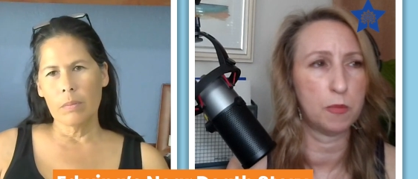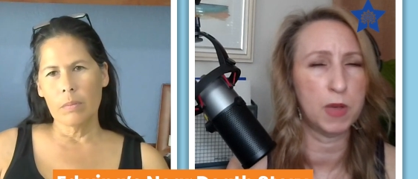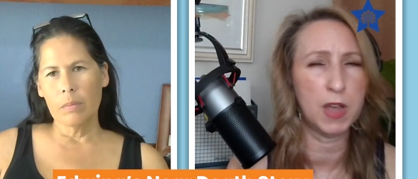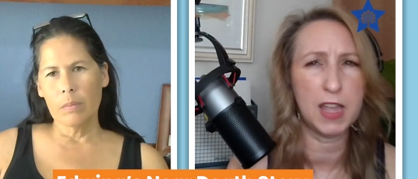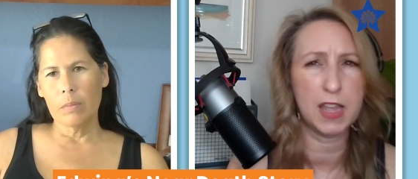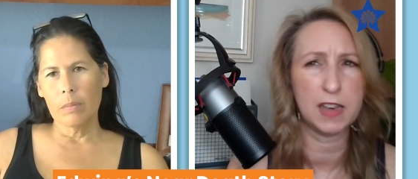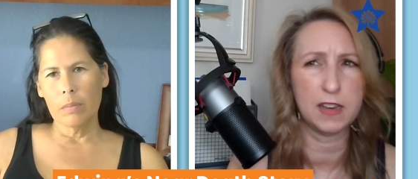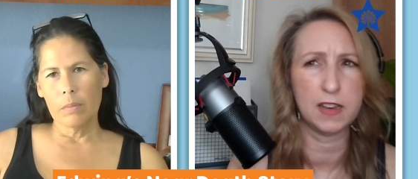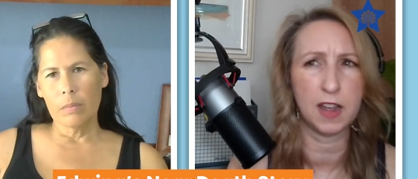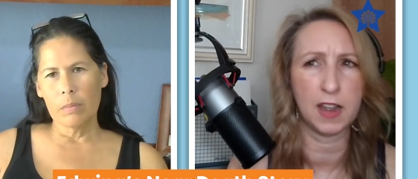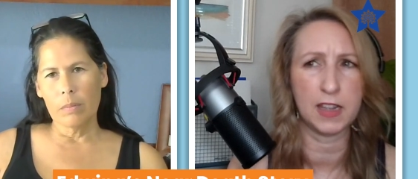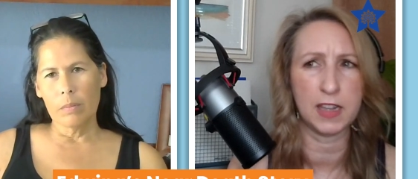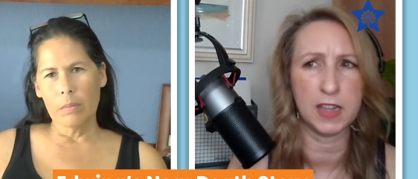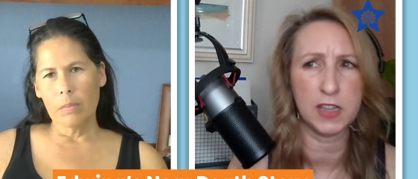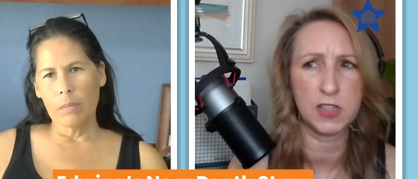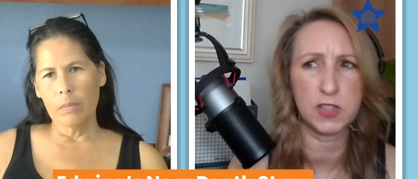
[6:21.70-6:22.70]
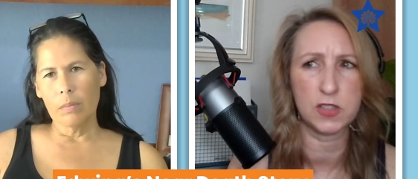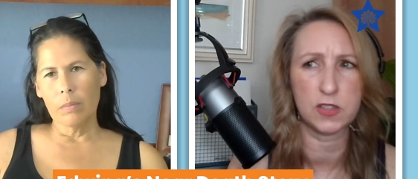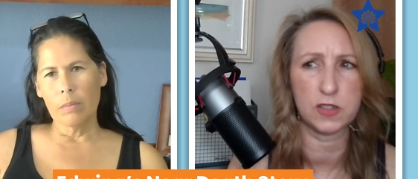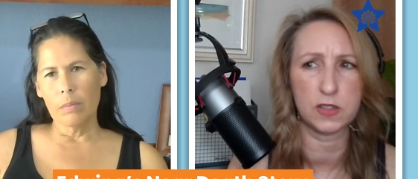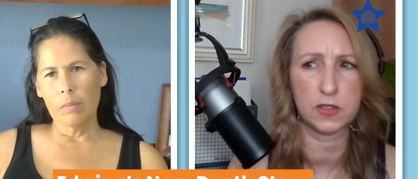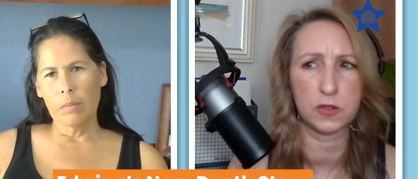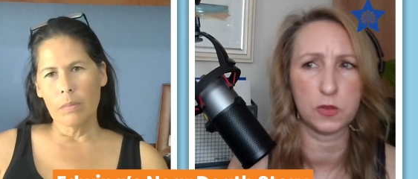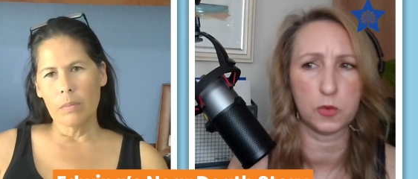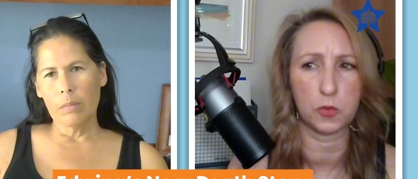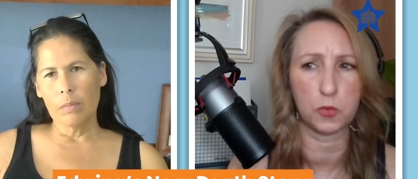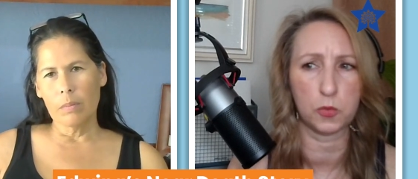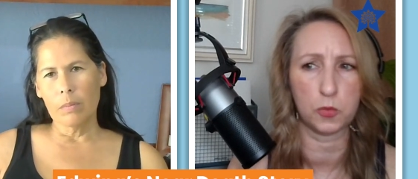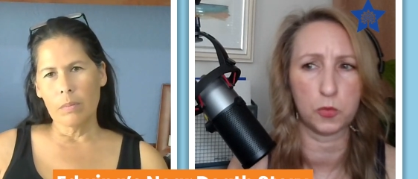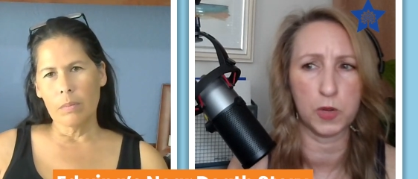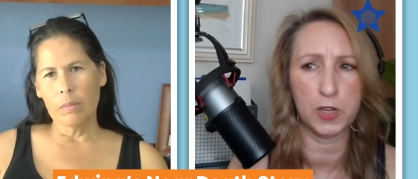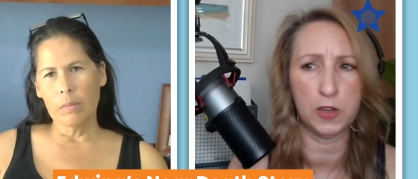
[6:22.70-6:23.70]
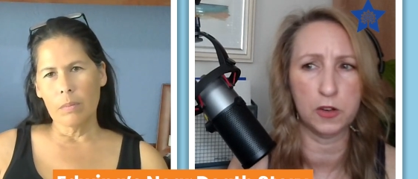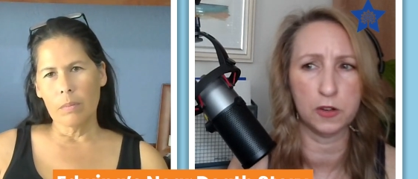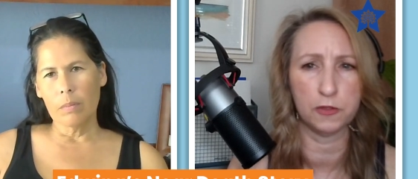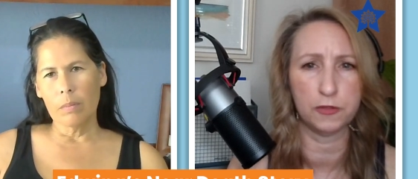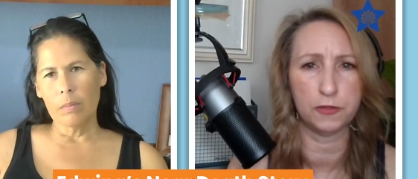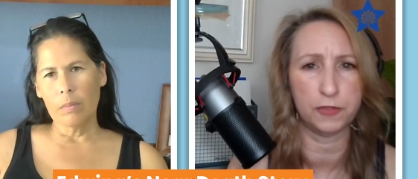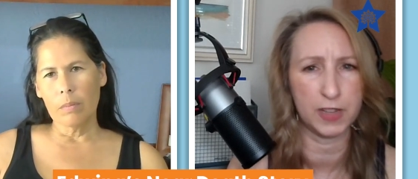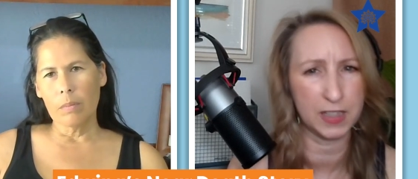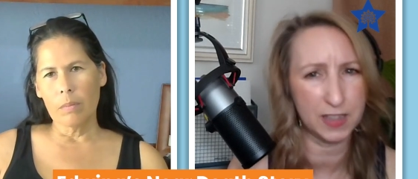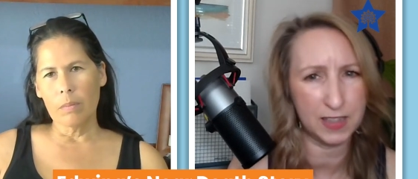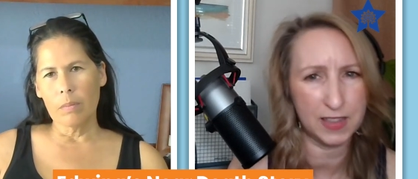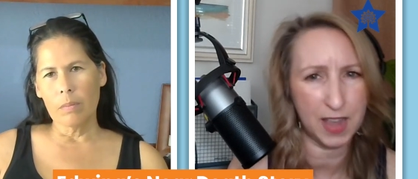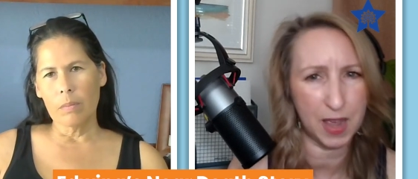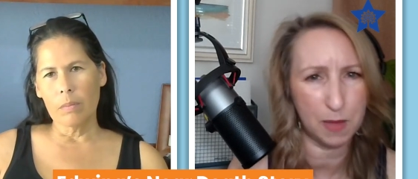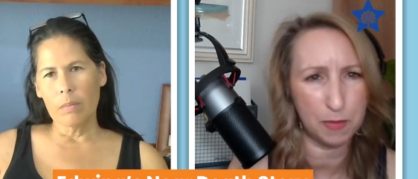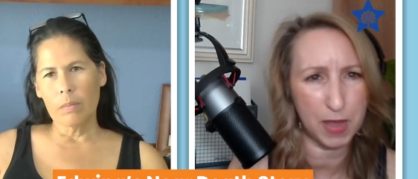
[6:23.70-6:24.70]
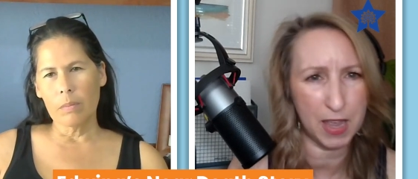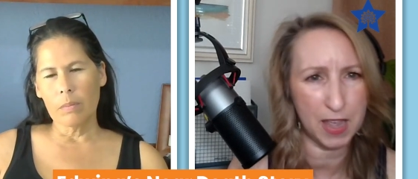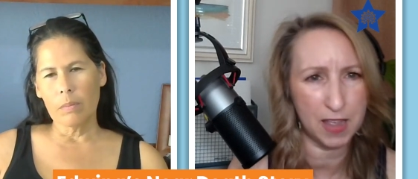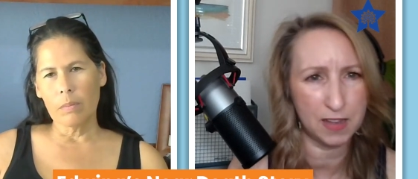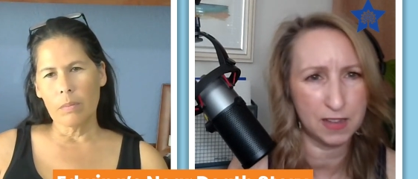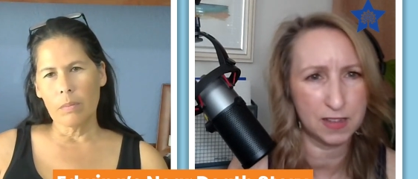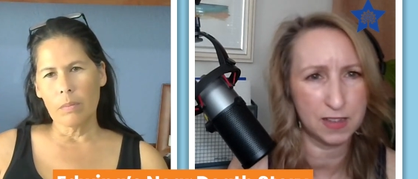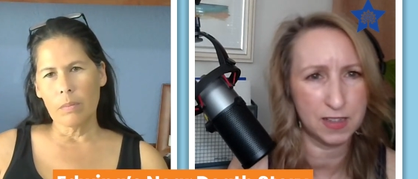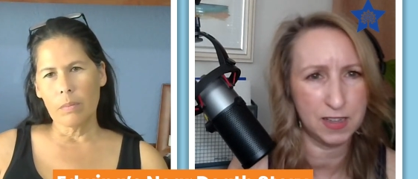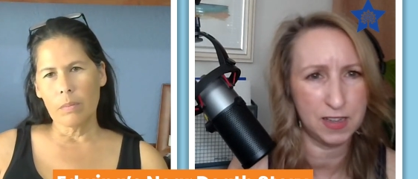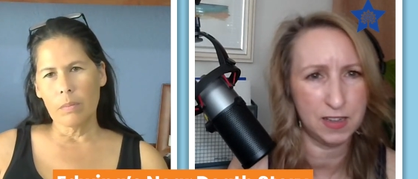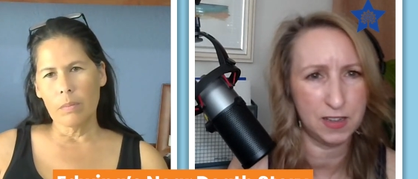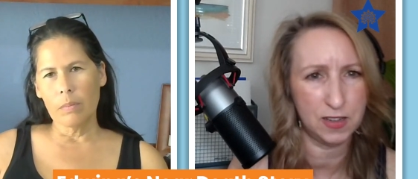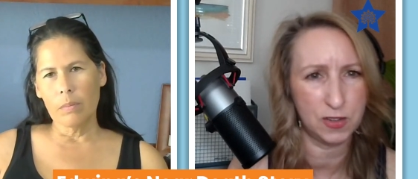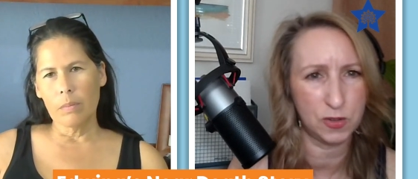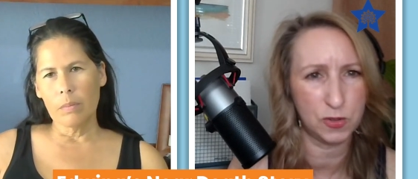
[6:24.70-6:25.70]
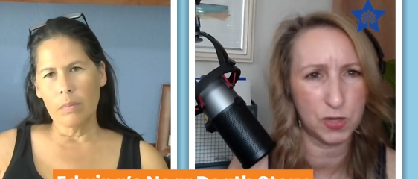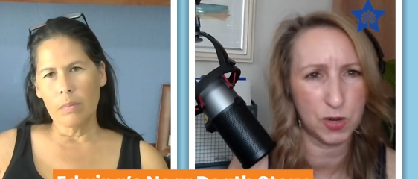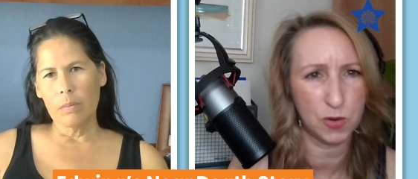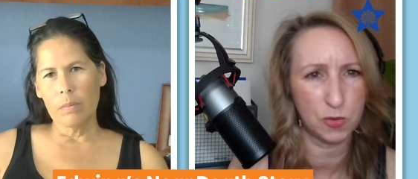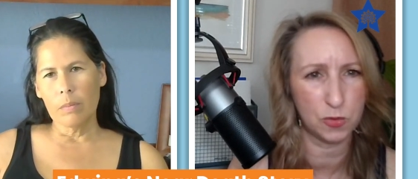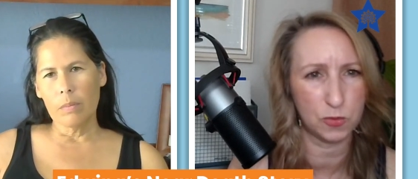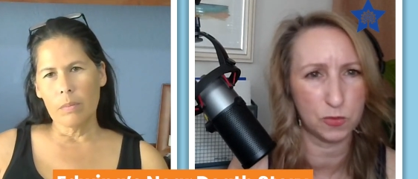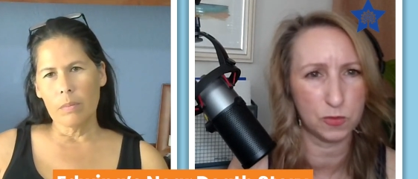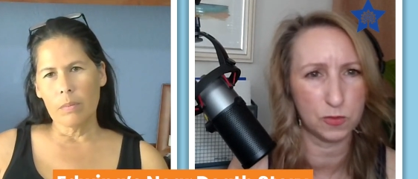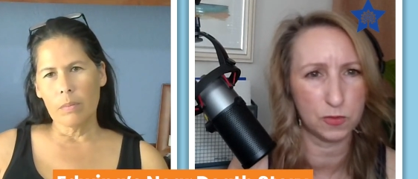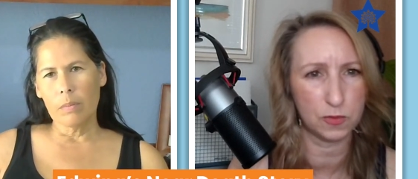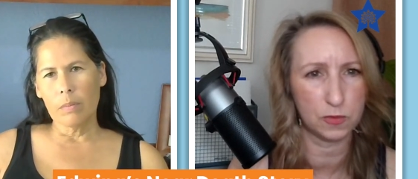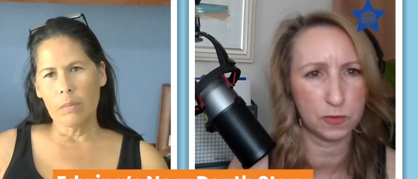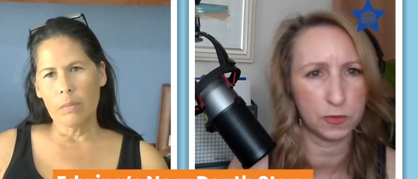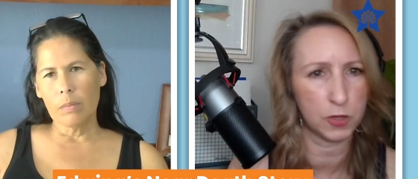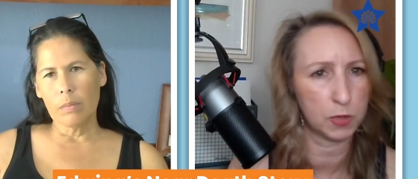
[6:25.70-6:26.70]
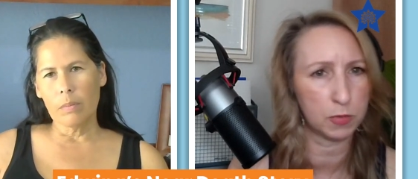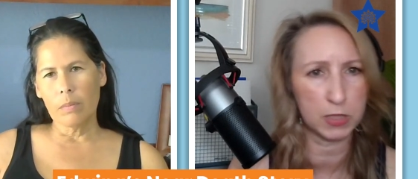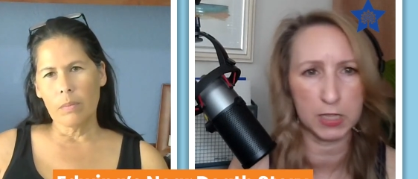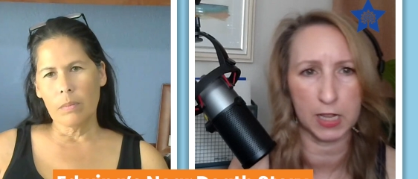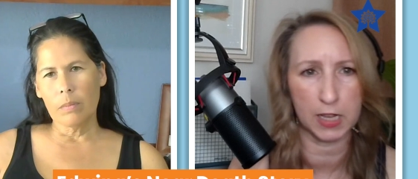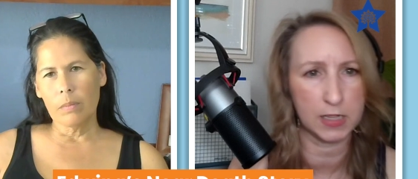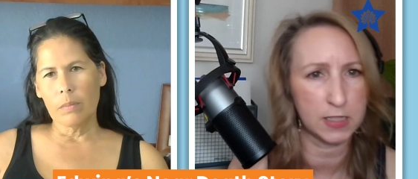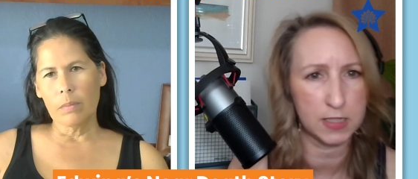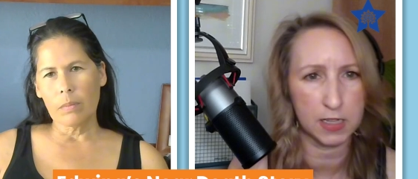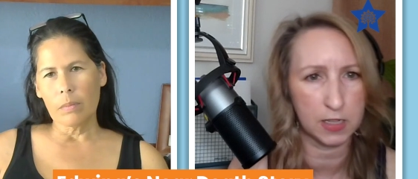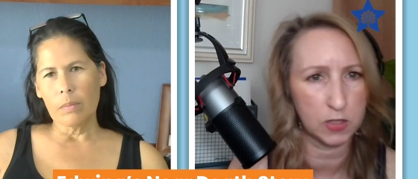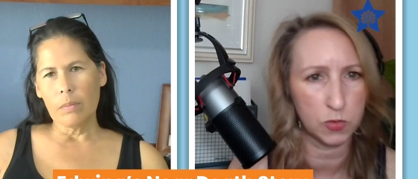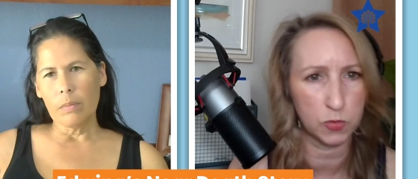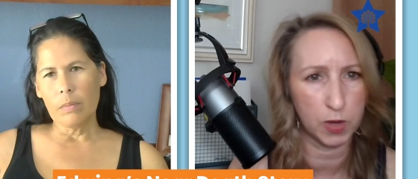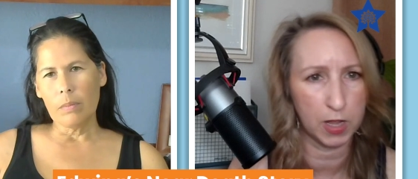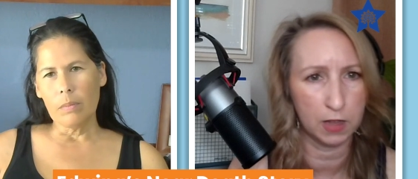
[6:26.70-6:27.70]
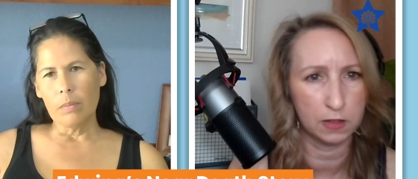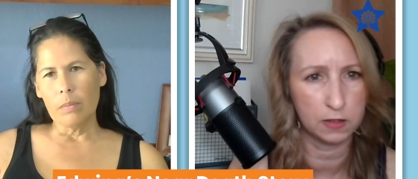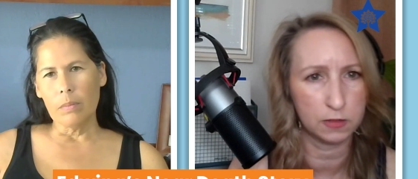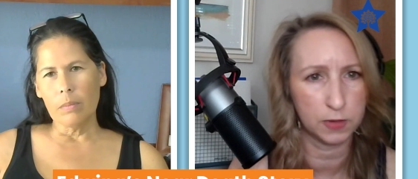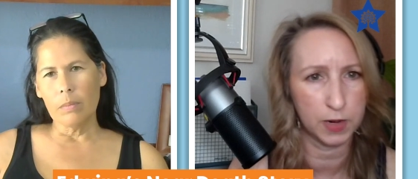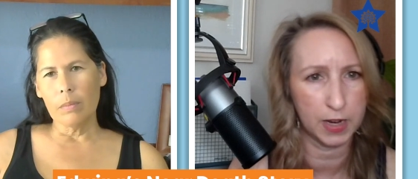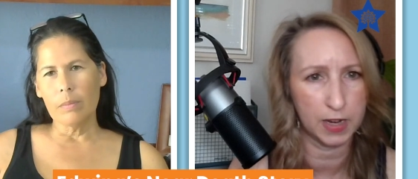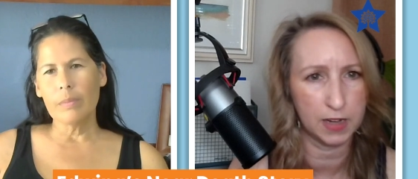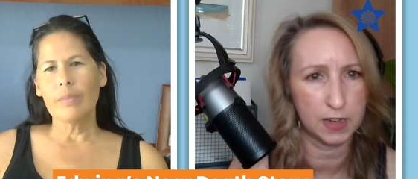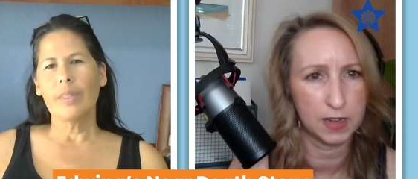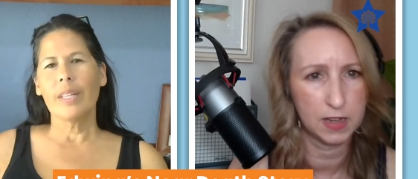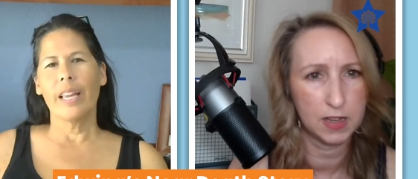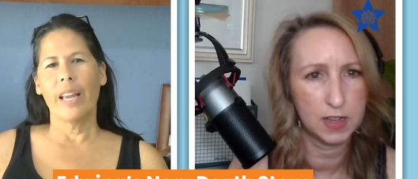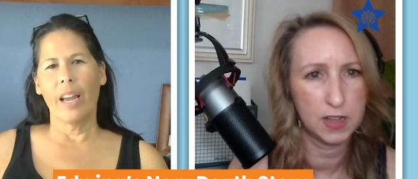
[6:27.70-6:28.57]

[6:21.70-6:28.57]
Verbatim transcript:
Speaker 1: but I guess when you're feeling that badly, you don't verbalize things well, right?